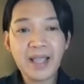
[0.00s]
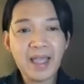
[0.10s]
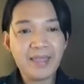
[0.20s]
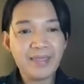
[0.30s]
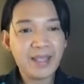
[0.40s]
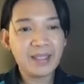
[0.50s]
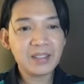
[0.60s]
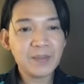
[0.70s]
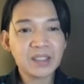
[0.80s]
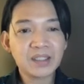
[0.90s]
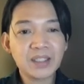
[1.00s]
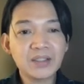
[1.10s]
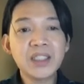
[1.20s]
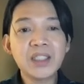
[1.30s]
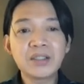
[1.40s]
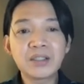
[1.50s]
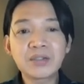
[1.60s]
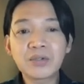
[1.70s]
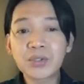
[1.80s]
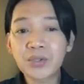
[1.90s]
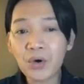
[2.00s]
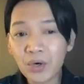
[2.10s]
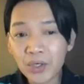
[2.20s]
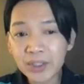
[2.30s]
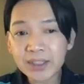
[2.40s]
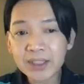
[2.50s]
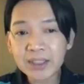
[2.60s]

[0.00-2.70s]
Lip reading: And then speaker A continued on korthot.